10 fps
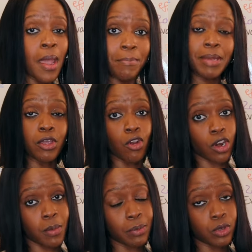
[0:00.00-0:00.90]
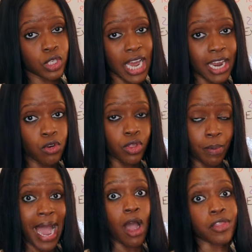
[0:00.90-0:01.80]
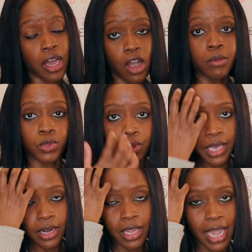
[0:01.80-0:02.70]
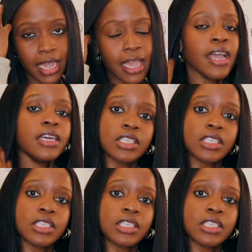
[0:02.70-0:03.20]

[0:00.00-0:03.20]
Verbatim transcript: maybe you're not going to be able to handle the power that comes with it, okay?